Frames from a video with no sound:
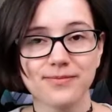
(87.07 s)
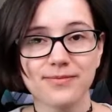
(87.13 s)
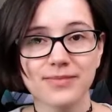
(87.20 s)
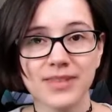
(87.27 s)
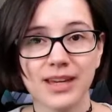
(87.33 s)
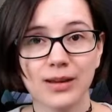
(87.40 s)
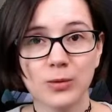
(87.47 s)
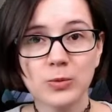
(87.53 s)

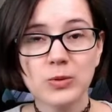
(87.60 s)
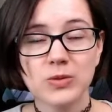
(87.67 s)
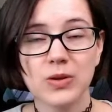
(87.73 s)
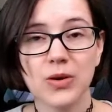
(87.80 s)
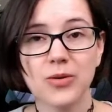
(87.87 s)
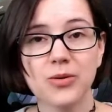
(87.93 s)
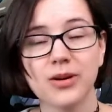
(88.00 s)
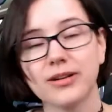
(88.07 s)
And
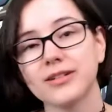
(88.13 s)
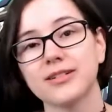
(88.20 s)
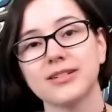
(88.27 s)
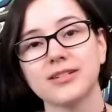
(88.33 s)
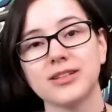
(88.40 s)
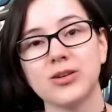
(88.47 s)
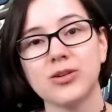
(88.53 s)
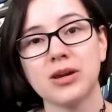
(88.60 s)
also,
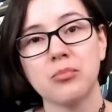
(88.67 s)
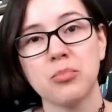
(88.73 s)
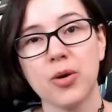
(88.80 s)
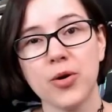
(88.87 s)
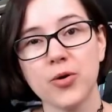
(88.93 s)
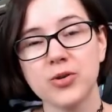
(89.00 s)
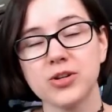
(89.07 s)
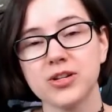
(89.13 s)
you can
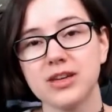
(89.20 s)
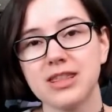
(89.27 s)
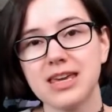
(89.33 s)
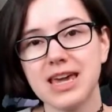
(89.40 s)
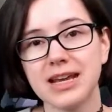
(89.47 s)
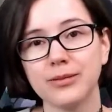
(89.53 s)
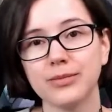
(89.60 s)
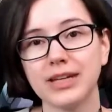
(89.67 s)
push the
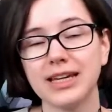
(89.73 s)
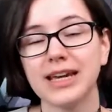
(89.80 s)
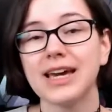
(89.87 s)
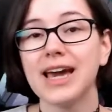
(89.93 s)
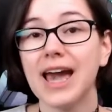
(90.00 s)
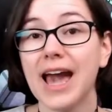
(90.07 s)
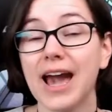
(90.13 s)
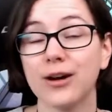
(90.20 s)
enemy
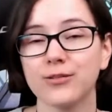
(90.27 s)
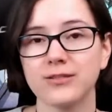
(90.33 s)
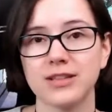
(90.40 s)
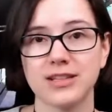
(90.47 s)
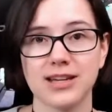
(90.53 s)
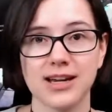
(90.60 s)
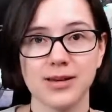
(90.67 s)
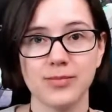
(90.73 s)
out of the
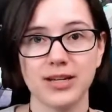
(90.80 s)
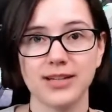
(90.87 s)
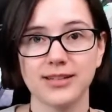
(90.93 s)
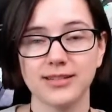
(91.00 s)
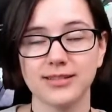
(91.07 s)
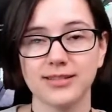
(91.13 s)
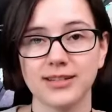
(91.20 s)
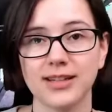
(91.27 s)

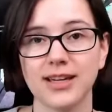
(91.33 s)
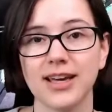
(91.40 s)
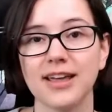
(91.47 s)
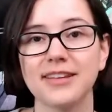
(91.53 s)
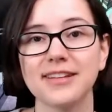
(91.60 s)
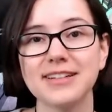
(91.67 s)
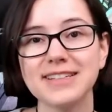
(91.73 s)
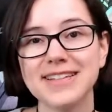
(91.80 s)
timeline.
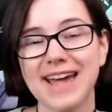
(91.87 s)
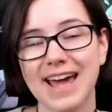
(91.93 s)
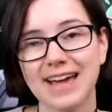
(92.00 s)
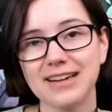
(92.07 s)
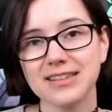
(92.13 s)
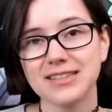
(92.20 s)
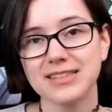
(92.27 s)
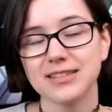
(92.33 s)
Their
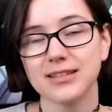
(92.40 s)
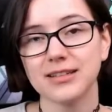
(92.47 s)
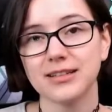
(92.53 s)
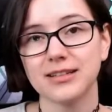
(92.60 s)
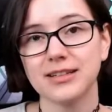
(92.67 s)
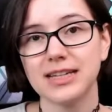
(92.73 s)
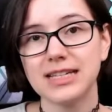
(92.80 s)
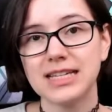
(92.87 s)
attacks are
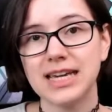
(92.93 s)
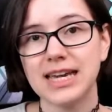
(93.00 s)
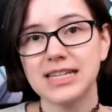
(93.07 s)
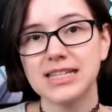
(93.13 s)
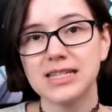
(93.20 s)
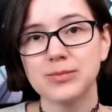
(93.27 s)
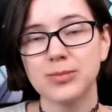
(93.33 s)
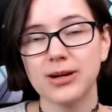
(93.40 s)

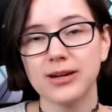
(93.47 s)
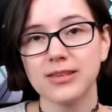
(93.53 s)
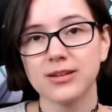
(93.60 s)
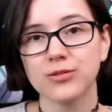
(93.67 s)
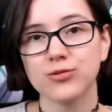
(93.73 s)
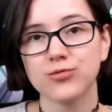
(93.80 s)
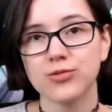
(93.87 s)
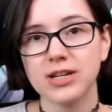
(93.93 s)
indicated by the
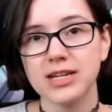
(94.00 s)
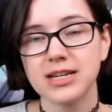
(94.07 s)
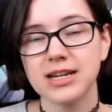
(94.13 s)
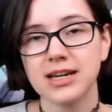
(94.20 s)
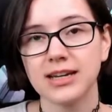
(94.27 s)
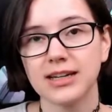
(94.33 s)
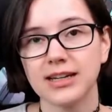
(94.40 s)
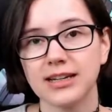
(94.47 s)
green
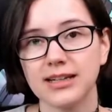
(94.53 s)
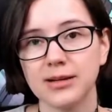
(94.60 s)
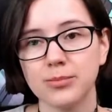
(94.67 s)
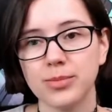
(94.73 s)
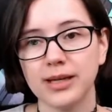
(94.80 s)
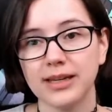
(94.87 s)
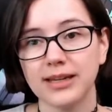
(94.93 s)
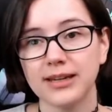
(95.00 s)
number
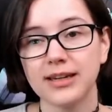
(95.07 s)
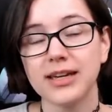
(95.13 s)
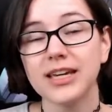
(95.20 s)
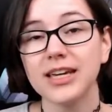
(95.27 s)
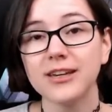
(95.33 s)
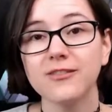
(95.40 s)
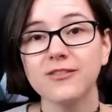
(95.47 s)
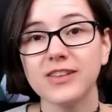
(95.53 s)
here.
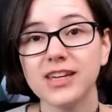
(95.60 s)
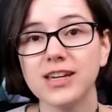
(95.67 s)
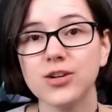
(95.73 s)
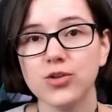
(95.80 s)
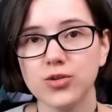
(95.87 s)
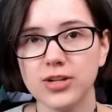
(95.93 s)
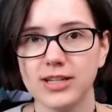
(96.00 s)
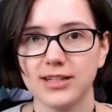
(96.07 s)
If they
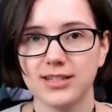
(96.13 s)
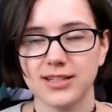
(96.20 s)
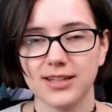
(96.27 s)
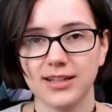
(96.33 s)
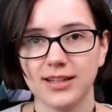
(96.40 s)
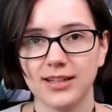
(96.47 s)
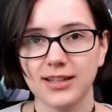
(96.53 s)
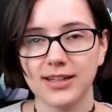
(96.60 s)
crit,
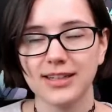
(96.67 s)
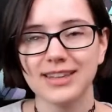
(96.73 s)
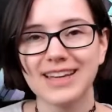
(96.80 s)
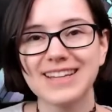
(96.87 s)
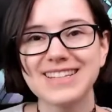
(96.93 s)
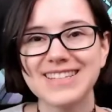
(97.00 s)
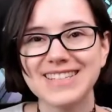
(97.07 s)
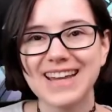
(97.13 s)
they
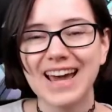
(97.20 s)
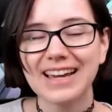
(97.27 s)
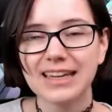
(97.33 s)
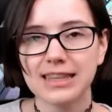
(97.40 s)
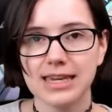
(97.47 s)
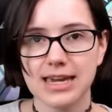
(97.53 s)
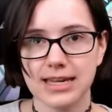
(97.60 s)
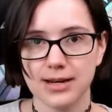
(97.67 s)
stagger
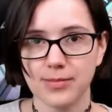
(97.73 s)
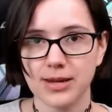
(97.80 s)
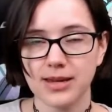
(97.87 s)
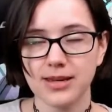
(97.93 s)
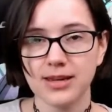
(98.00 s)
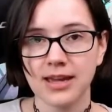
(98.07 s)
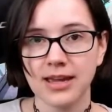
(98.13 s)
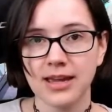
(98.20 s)
the
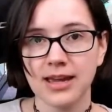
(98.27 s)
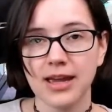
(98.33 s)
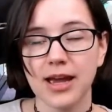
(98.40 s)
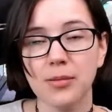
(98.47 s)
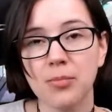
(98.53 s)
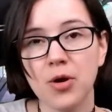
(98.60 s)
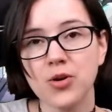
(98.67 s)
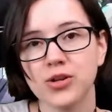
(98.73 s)
enemy and
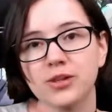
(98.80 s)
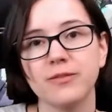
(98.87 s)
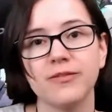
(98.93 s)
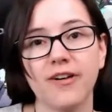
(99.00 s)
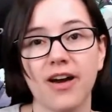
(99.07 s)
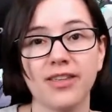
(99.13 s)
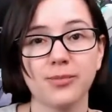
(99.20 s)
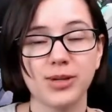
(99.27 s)
push them
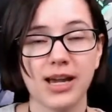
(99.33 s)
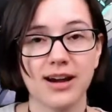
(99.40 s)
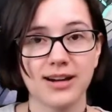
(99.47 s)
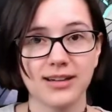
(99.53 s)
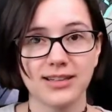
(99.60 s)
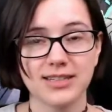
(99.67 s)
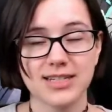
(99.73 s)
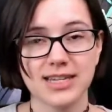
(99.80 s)
further
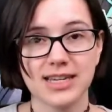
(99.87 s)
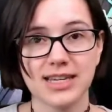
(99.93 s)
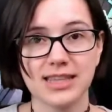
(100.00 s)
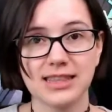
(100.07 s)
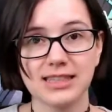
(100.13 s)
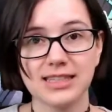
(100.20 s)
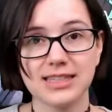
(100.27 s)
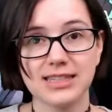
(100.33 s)
behind
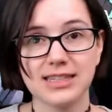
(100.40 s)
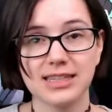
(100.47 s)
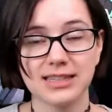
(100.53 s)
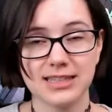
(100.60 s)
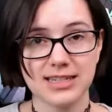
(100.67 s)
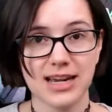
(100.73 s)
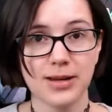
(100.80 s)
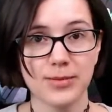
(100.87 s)
in the
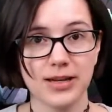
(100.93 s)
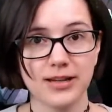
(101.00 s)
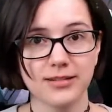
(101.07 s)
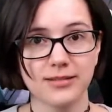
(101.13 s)
timeline.